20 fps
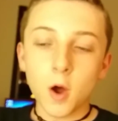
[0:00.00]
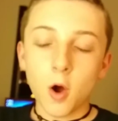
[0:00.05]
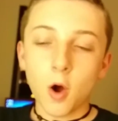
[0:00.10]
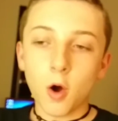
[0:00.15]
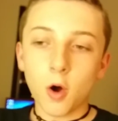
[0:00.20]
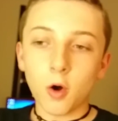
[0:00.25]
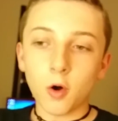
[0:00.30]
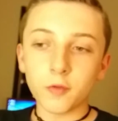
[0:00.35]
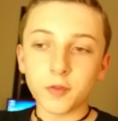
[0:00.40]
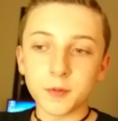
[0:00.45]

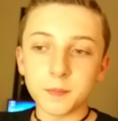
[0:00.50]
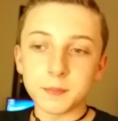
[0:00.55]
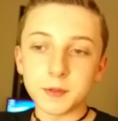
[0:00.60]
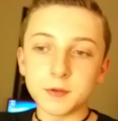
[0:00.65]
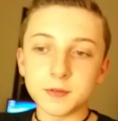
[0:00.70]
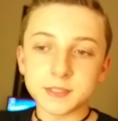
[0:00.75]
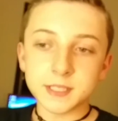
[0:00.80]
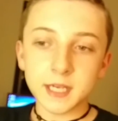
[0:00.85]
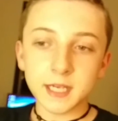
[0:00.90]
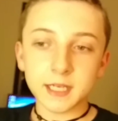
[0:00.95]
all the
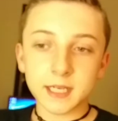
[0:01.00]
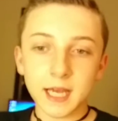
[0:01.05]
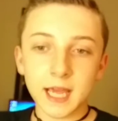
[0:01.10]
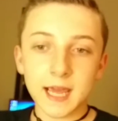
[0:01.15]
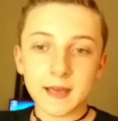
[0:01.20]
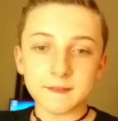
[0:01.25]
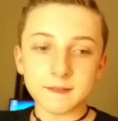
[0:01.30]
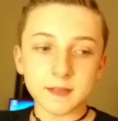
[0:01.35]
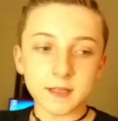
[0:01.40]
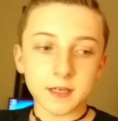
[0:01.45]
music
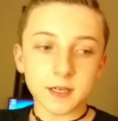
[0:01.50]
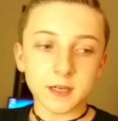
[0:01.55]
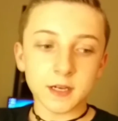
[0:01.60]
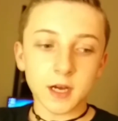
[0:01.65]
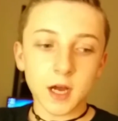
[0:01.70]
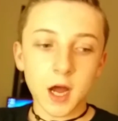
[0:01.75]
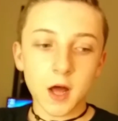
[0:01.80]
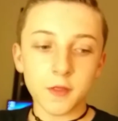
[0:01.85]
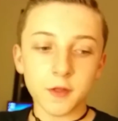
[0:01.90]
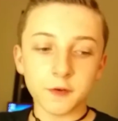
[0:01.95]
and
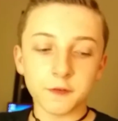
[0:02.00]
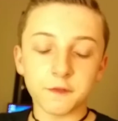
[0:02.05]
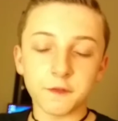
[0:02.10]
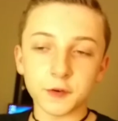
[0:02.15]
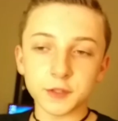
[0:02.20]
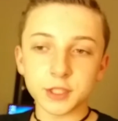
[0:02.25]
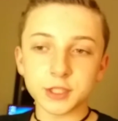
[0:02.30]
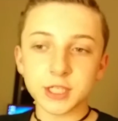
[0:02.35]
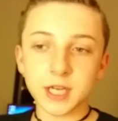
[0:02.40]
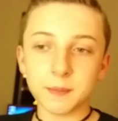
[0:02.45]
the other
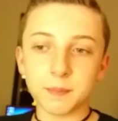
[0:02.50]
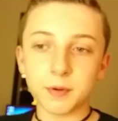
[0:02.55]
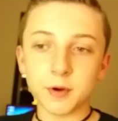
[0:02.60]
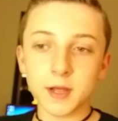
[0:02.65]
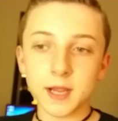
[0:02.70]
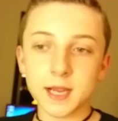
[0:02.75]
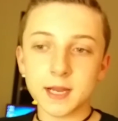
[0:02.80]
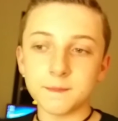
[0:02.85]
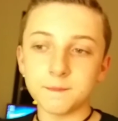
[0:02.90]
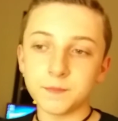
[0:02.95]
footage I
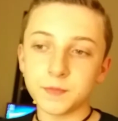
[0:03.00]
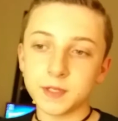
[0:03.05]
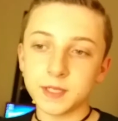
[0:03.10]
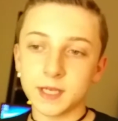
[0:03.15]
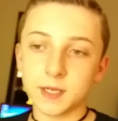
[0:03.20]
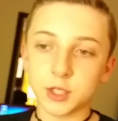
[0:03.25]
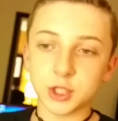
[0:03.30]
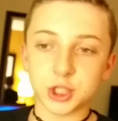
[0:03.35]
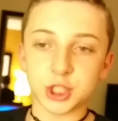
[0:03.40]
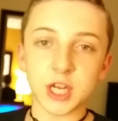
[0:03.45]
put in
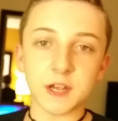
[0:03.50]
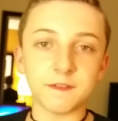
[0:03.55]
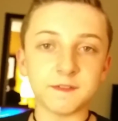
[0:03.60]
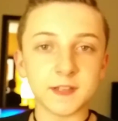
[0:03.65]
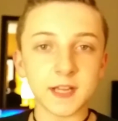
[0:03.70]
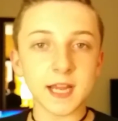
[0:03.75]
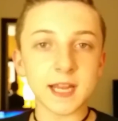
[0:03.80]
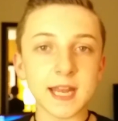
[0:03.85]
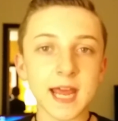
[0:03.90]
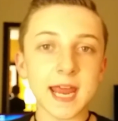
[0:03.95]

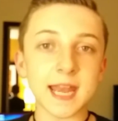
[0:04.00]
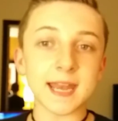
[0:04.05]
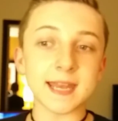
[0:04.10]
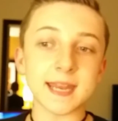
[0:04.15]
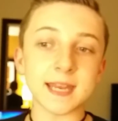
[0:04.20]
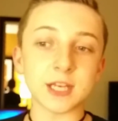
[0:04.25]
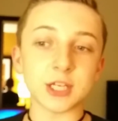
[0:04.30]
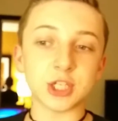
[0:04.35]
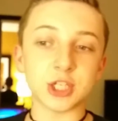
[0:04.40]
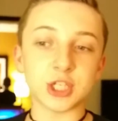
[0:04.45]
shifted, and it
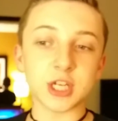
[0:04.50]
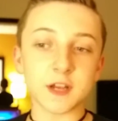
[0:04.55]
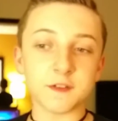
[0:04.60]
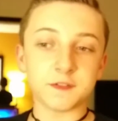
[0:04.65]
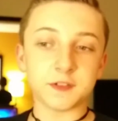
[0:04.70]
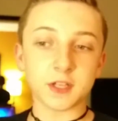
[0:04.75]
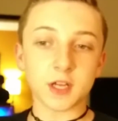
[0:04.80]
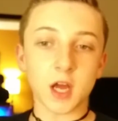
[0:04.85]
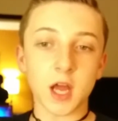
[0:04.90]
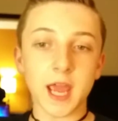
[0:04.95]
didn't
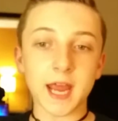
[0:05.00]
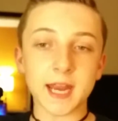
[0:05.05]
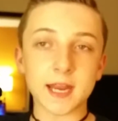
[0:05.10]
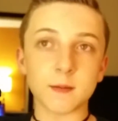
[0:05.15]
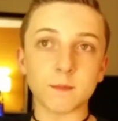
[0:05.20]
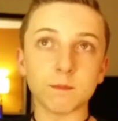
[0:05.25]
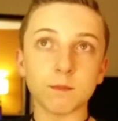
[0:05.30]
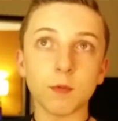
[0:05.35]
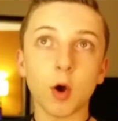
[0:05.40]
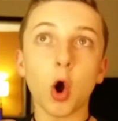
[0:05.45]
shift. It
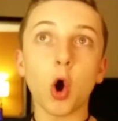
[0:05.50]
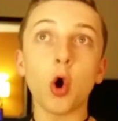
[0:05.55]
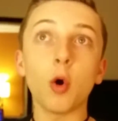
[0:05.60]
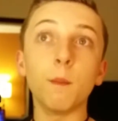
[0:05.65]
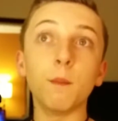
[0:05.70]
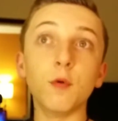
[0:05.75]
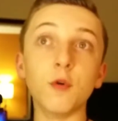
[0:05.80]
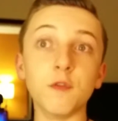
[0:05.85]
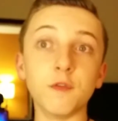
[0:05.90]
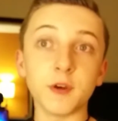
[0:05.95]
didn't all
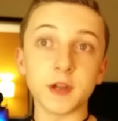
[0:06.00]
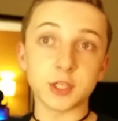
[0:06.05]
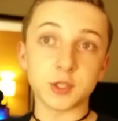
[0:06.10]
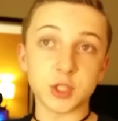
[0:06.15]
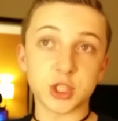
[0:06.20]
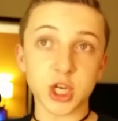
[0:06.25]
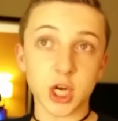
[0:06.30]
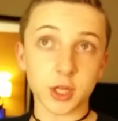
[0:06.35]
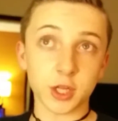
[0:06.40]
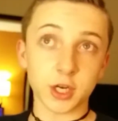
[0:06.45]
move
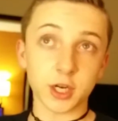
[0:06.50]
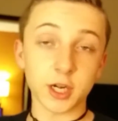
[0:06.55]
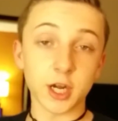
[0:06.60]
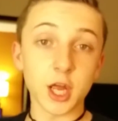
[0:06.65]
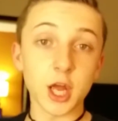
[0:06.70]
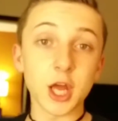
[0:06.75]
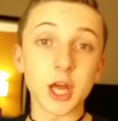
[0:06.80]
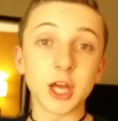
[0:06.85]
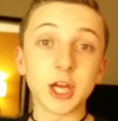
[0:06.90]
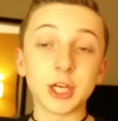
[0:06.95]
each other.
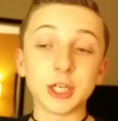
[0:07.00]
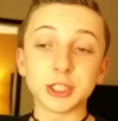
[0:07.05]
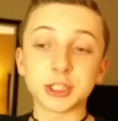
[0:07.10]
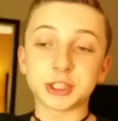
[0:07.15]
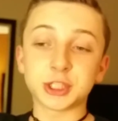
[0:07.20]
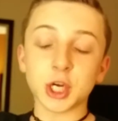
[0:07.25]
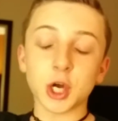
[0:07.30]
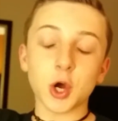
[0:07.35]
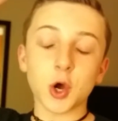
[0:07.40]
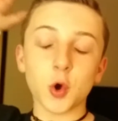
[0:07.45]

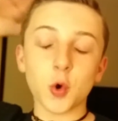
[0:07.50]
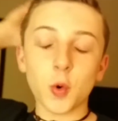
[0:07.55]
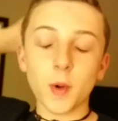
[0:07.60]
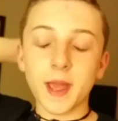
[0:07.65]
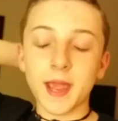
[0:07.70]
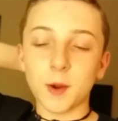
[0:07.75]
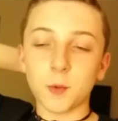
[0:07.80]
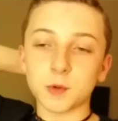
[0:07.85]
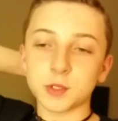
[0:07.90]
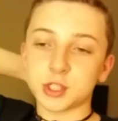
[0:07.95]
So
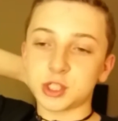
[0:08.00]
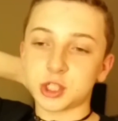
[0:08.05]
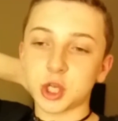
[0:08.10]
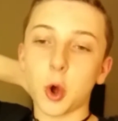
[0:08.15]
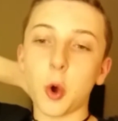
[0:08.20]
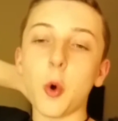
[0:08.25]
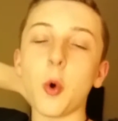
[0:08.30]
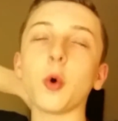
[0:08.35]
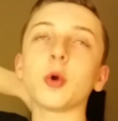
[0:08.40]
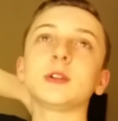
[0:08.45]
it was
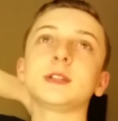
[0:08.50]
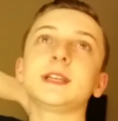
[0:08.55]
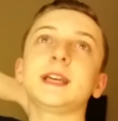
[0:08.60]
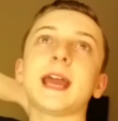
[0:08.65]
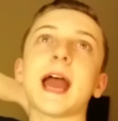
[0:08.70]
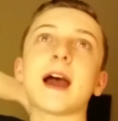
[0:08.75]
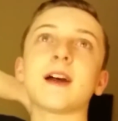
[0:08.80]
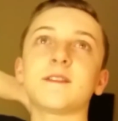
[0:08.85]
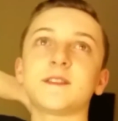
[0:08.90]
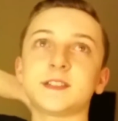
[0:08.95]

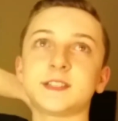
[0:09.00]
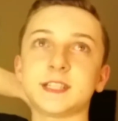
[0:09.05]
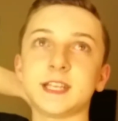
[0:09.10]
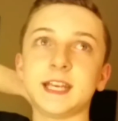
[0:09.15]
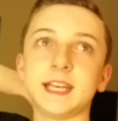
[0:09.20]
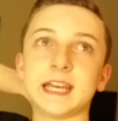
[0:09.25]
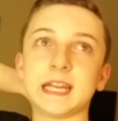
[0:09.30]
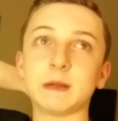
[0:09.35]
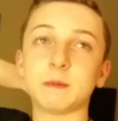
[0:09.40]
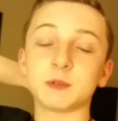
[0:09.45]
totally out of
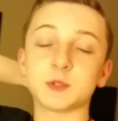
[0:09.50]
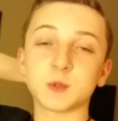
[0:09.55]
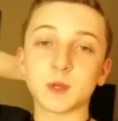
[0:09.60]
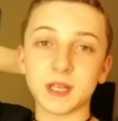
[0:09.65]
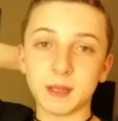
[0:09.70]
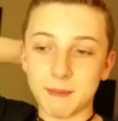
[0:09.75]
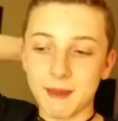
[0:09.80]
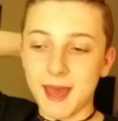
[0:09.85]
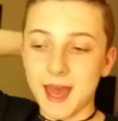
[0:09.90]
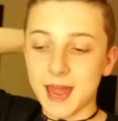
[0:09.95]
sync, and it was
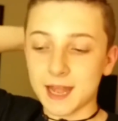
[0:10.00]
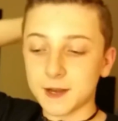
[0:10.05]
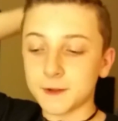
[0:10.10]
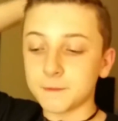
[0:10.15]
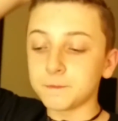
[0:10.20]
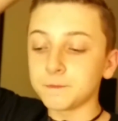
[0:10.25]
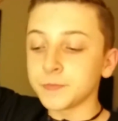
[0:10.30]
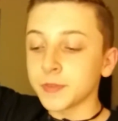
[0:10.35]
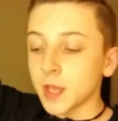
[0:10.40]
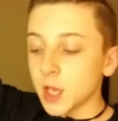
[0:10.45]
really bad.
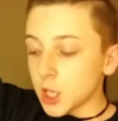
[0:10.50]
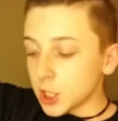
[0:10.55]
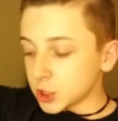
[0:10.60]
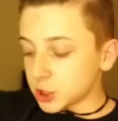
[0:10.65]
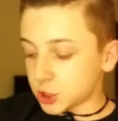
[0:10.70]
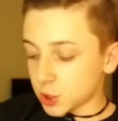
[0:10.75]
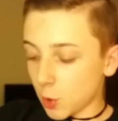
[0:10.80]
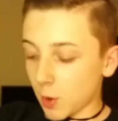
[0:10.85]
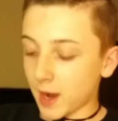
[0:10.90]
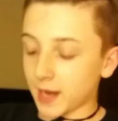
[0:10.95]

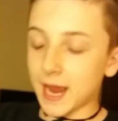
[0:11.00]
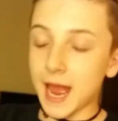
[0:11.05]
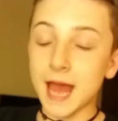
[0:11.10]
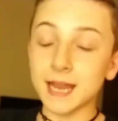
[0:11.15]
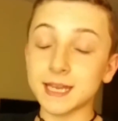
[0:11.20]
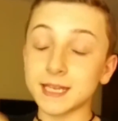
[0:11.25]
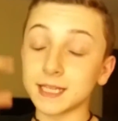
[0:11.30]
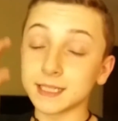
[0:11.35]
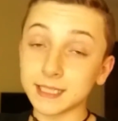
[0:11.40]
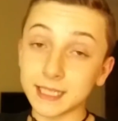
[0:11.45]
So I
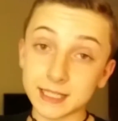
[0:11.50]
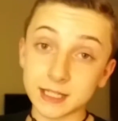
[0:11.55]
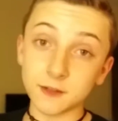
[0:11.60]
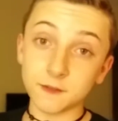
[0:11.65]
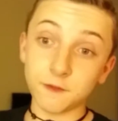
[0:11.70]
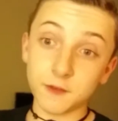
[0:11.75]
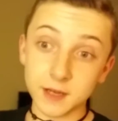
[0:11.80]
had to delete the